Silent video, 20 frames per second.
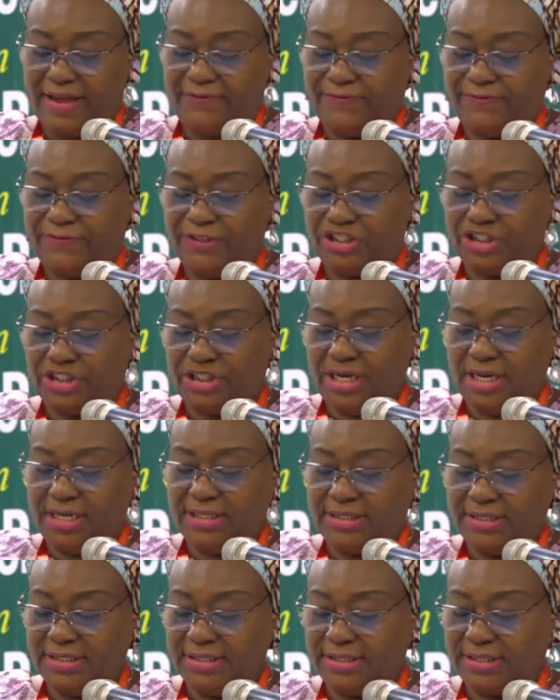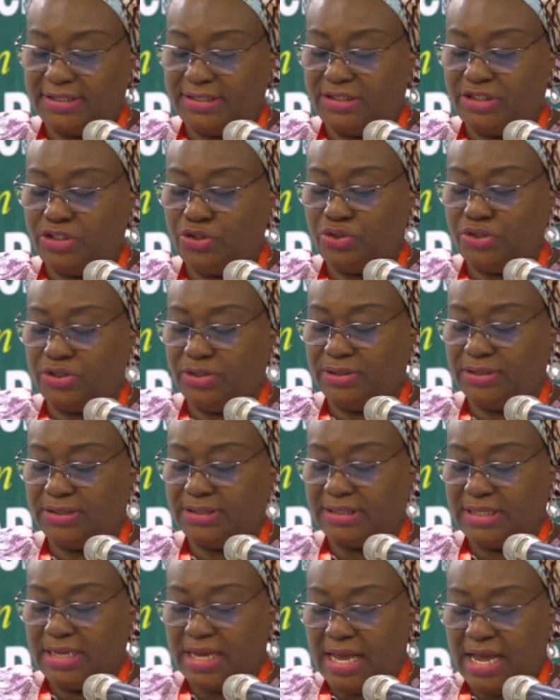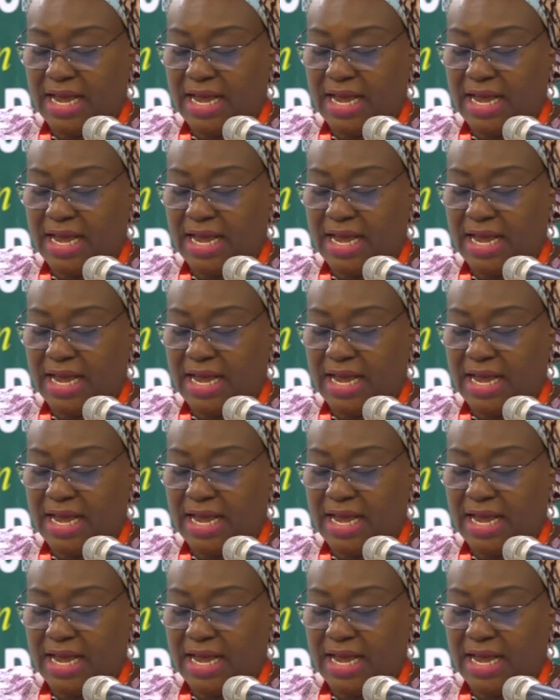efficient institutions